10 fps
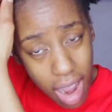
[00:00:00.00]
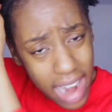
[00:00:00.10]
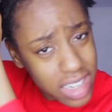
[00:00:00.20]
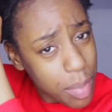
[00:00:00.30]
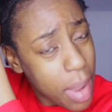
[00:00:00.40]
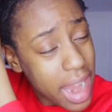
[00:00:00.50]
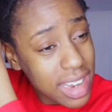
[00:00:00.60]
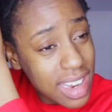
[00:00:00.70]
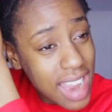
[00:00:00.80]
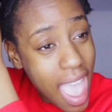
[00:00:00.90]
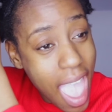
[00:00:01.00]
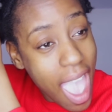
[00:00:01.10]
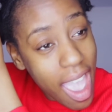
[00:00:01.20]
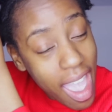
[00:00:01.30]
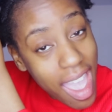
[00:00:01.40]
I depended
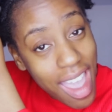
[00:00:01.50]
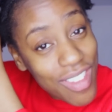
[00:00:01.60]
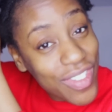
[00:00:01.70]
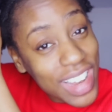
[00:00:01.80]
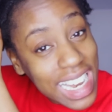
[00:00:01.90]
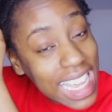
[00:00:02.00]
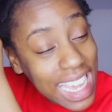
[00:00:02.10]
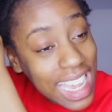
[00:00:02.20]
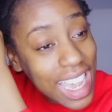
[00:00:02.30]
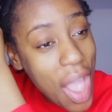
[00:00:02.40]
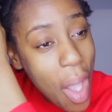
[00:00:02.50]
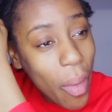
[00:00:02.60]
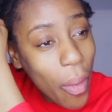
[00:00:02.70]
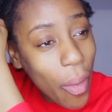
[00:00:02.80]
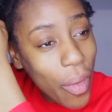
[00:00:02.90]
heavily
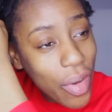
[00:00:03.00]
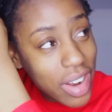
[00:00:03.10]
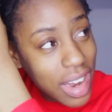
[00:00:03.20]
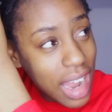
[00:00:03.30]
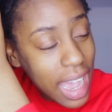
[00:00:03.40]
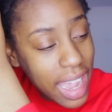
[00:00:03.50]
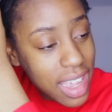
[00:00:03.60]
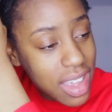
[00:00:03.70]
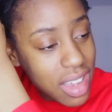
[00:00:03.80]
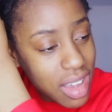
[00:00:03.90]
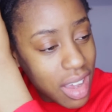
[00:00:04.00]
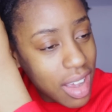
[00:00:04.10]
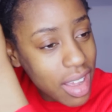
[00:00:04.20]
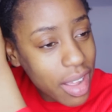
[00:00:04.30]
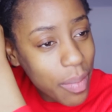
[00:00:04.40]
on like
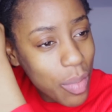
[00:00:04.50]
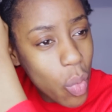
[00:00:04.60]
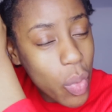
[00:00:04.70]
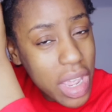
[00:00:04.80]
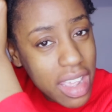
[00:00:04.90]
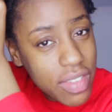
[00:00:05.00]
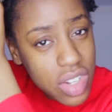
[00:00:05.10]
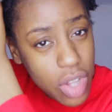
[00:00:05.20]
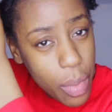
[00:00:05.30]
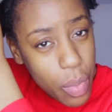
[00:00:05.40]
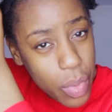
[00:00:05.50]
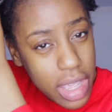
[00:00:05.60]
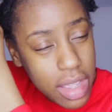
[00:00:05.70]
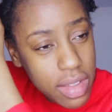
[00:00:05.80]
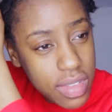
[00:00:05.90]
sewing
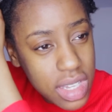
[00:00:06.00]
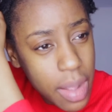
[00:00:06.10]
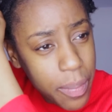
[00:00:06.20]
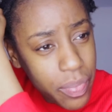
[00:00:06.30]
weaves.